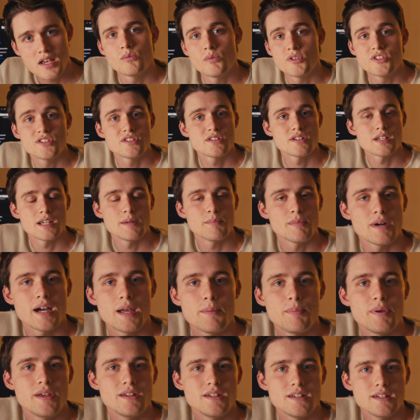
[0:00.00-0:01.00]
which in my
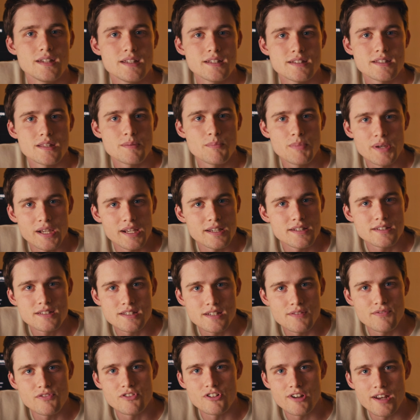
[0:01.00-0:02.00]
opinion is the biggest
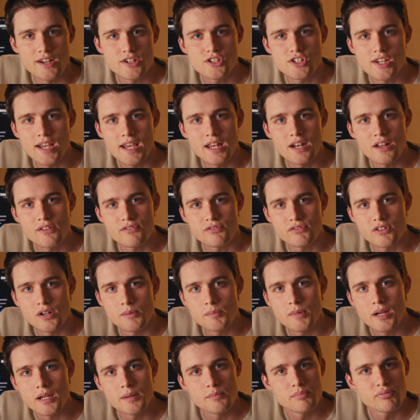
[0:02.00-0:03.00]
differentiator
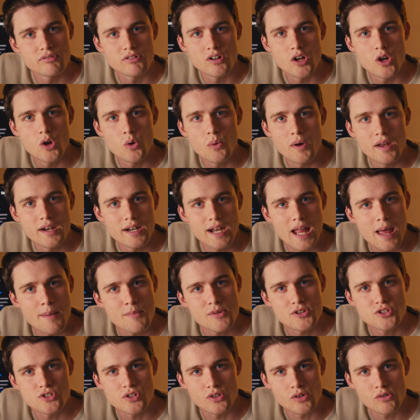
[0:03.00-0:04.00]
from a pro and an
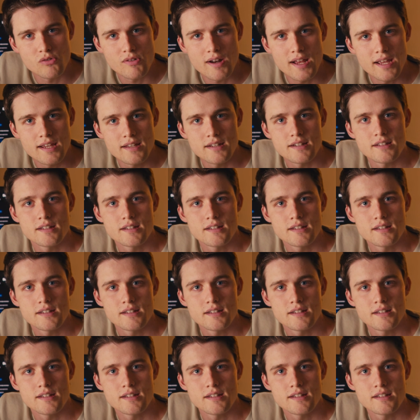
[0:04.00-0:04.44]
amateur grade.